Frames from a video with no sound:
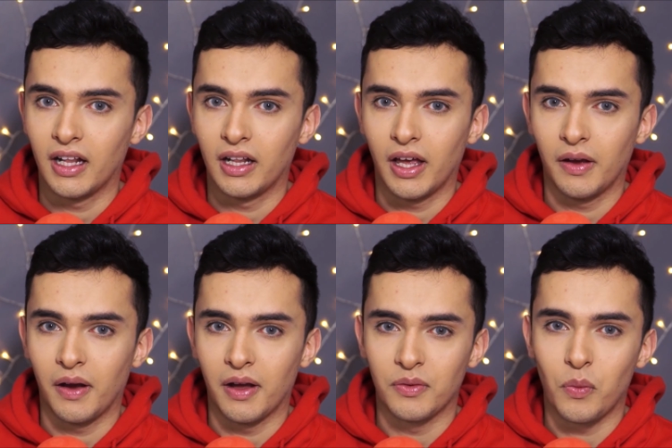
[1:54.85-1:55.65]
in my
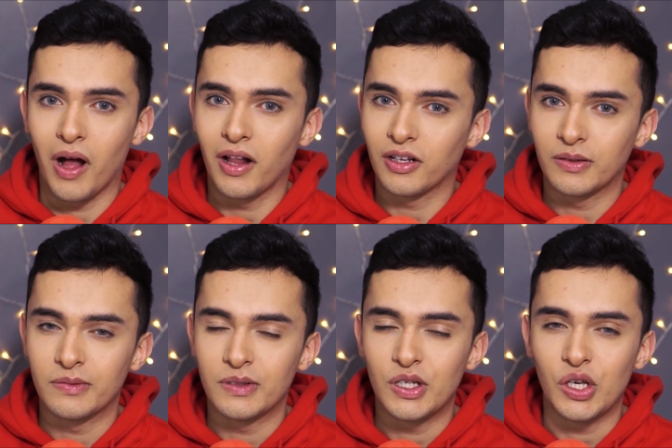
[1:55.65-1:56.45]
last video on the
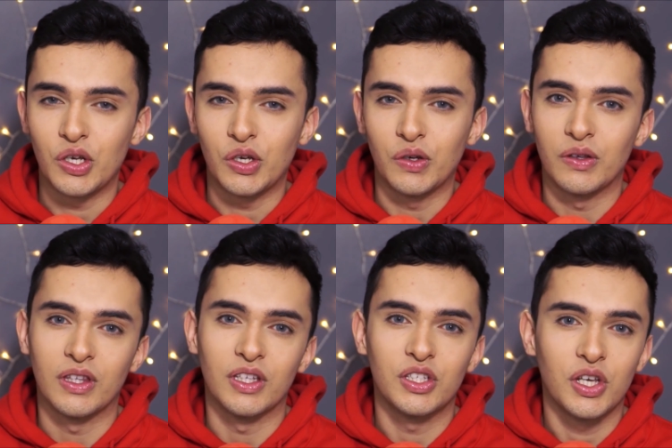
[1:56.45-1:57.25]
matter,
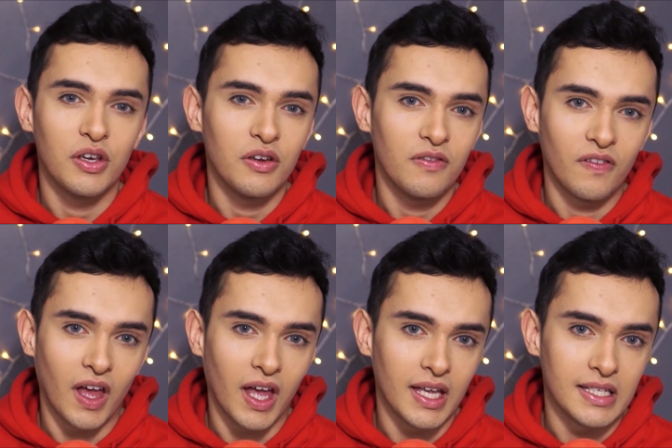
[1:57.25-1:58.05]
John was very
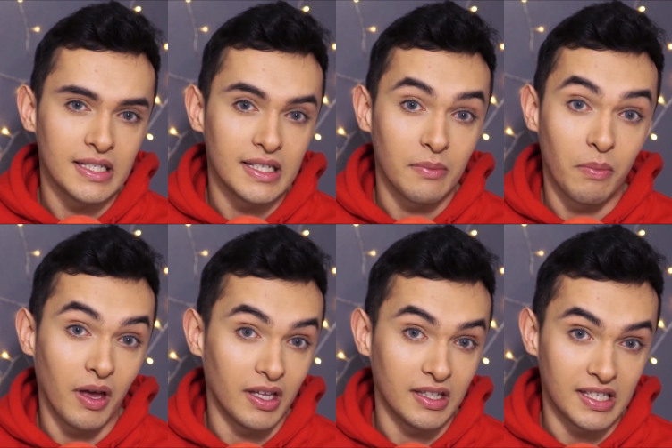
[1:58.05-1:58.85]
delinquent on
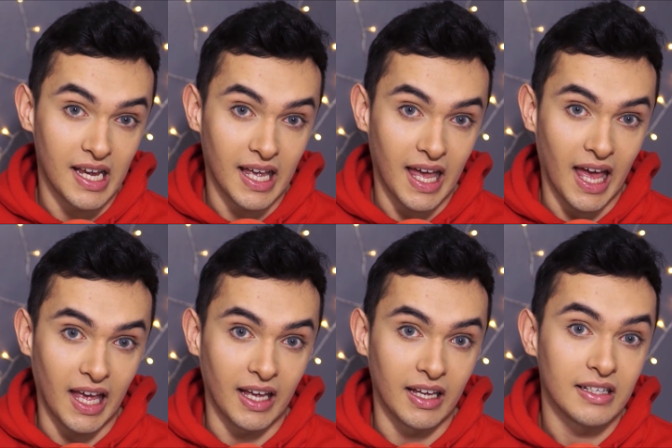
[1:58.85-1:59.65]
filing his Made
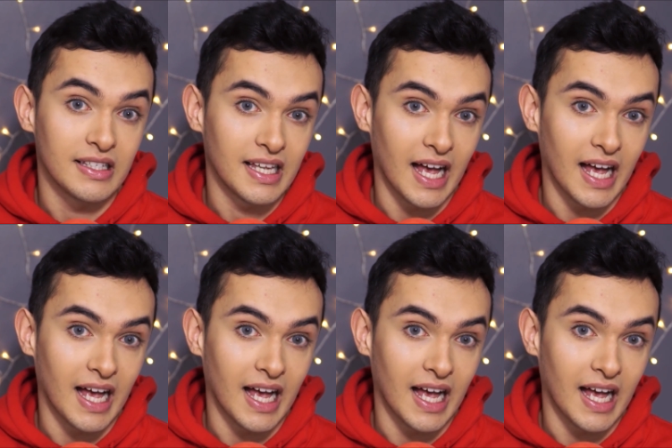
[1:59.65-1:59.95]
in China